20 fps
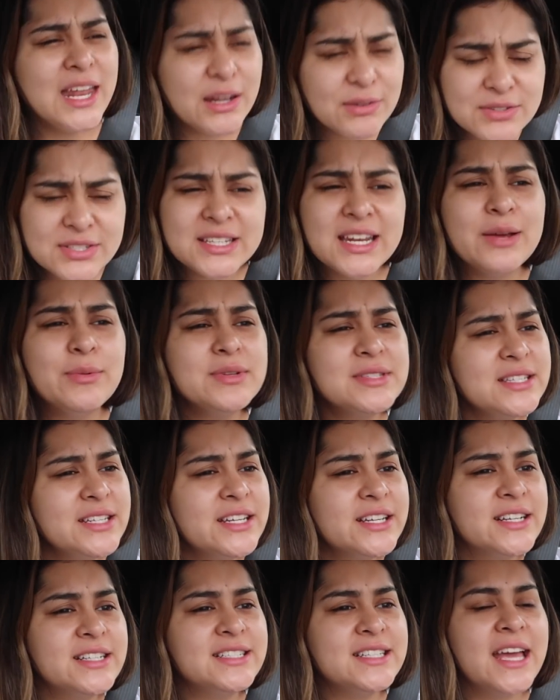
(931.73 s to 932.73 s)
and if today
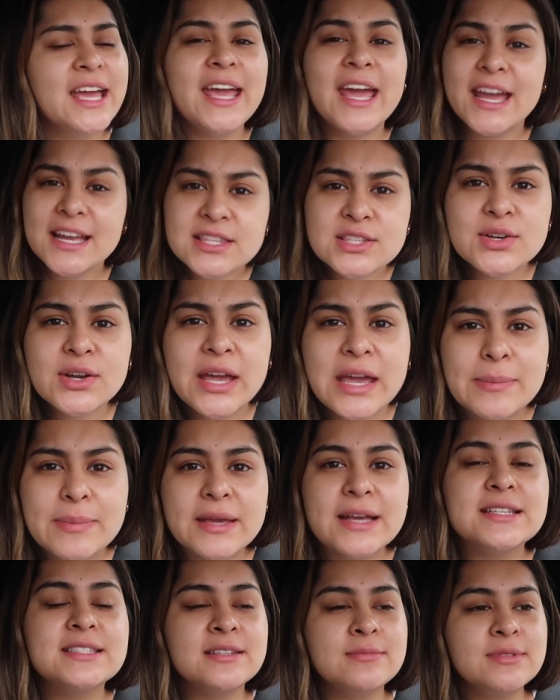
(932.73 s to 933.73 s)
wasn't a good day it's okay
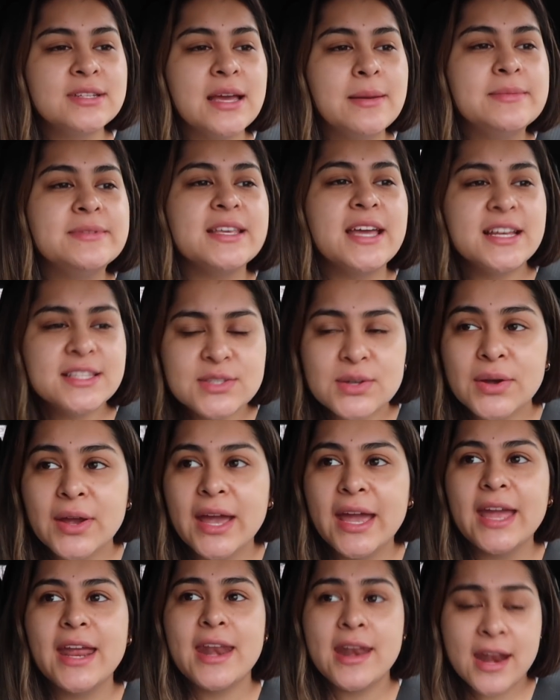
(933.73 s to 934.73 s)
because sometimes it's
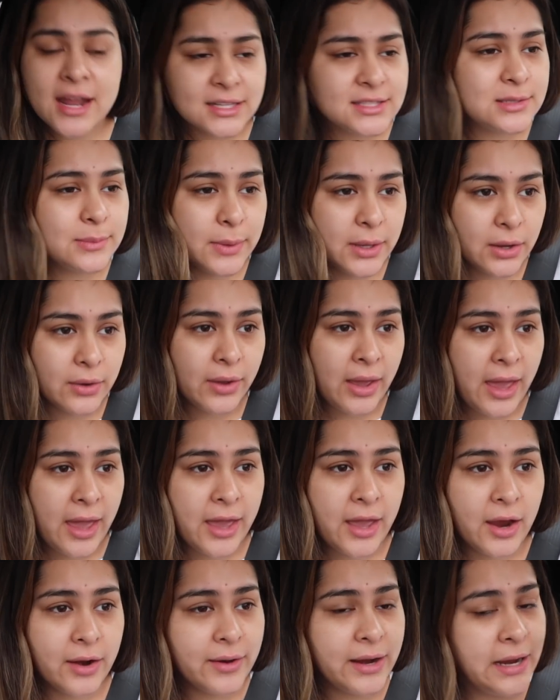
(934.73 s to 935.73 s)
okay not to be
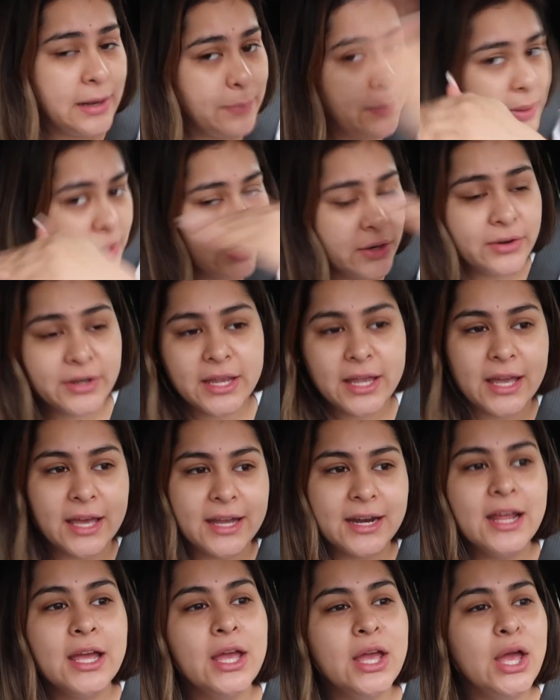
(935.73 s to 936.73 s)
okay all right
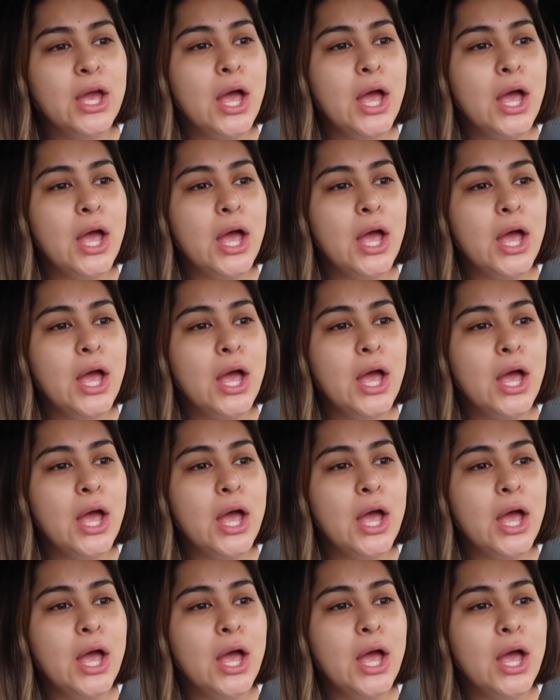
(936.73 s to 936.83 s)
period